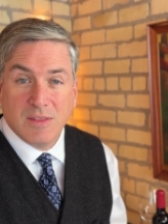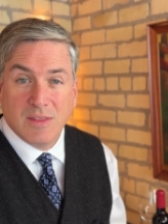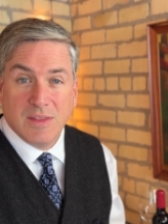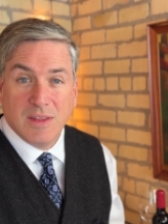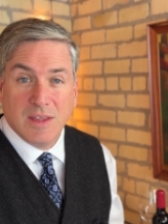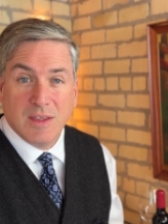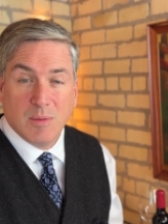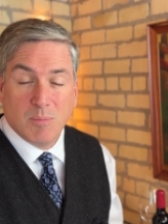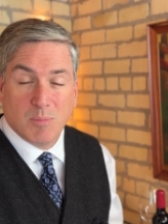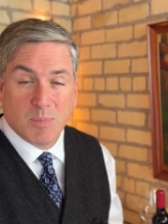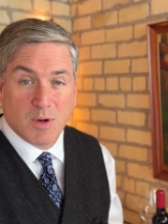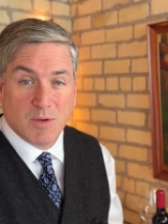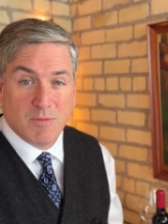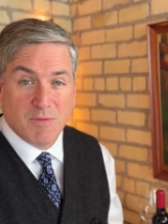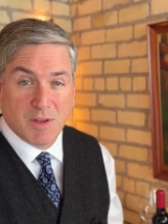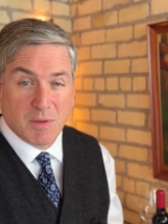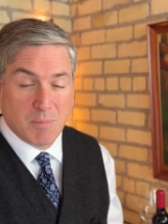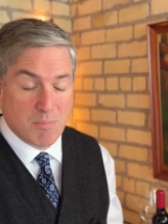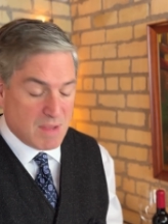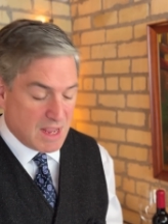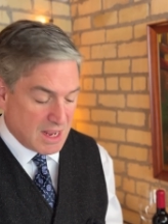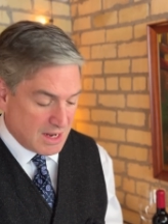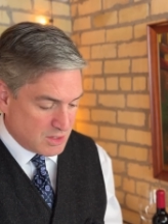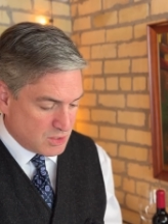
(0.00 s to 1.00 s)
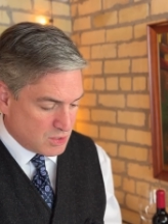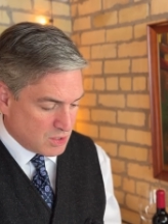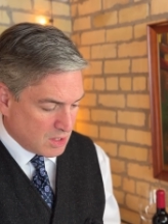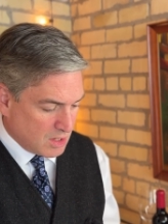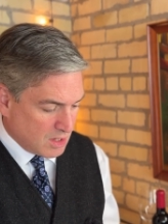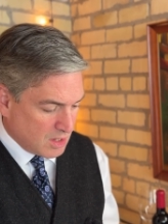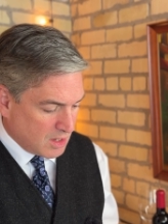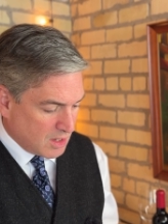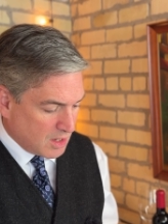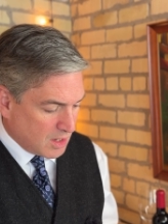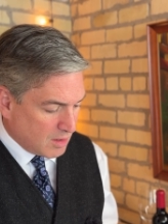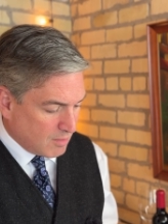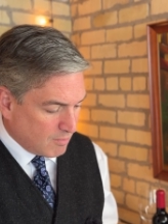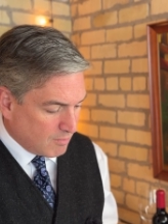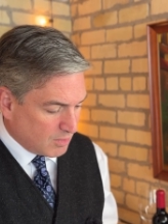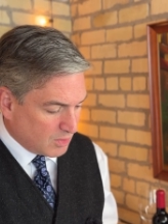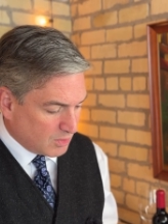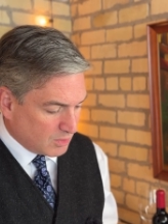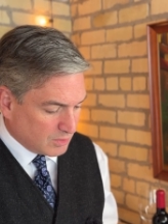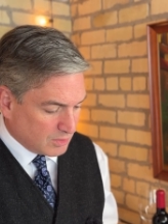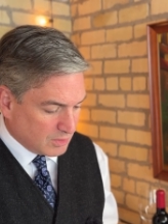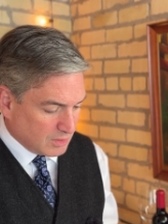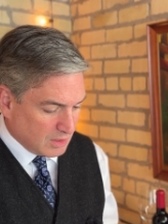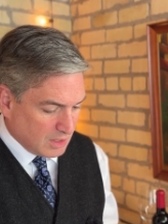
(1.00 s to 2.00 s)
the perfect match
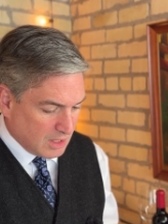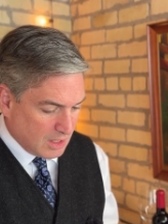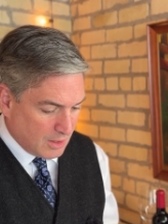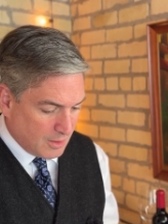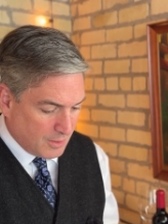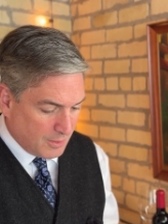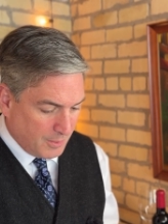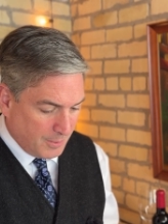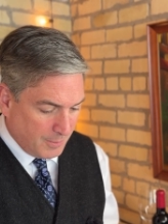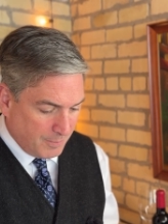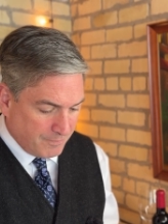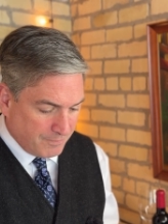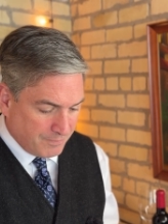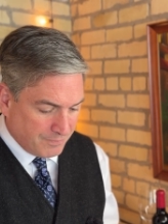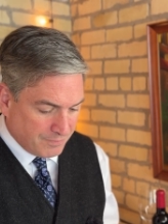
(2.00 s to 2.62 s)
Merlot.